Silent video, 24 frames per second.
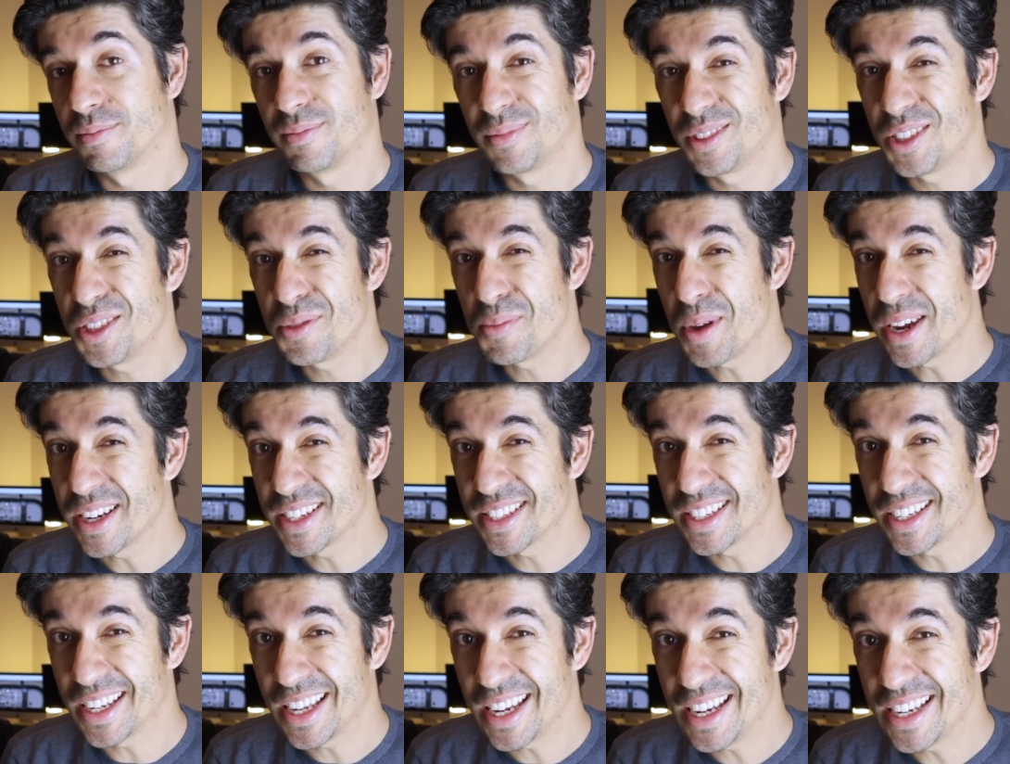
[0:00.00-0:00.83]
Just
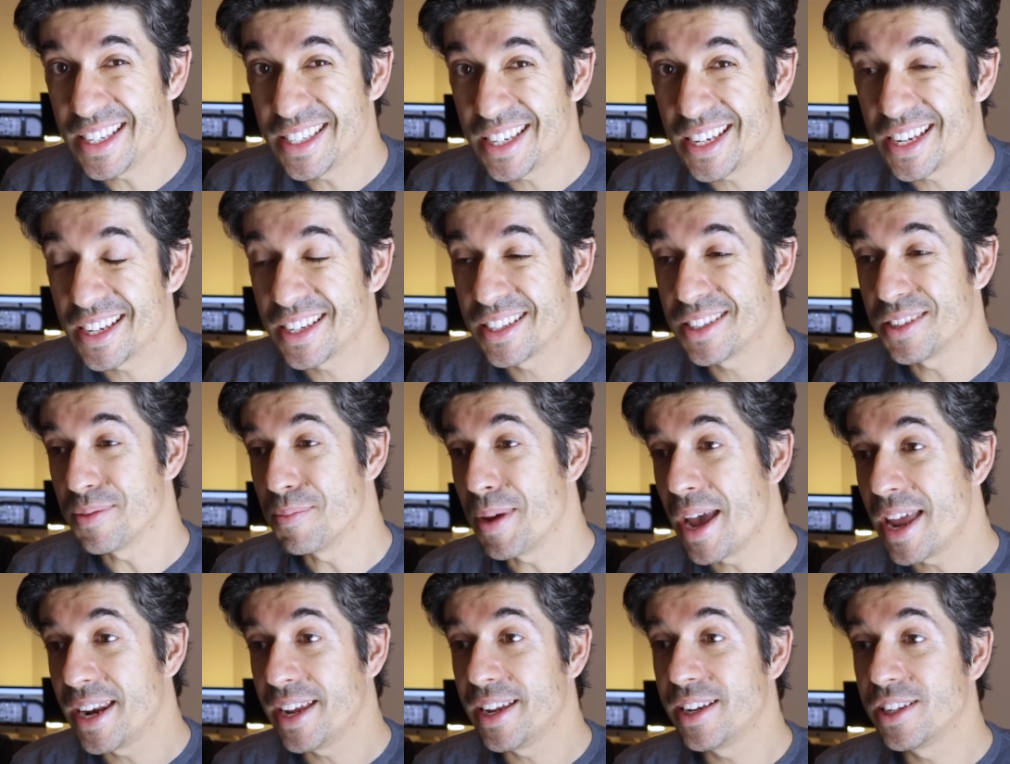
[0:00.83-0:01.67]
makes it easier to
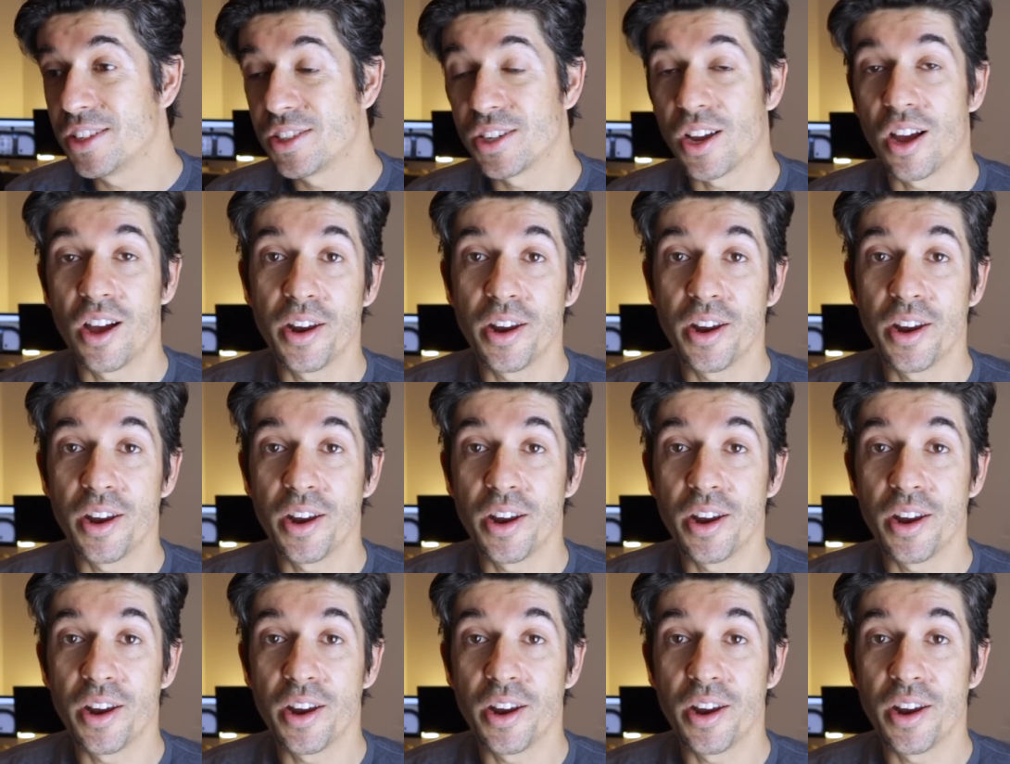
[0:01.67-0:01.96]
manage.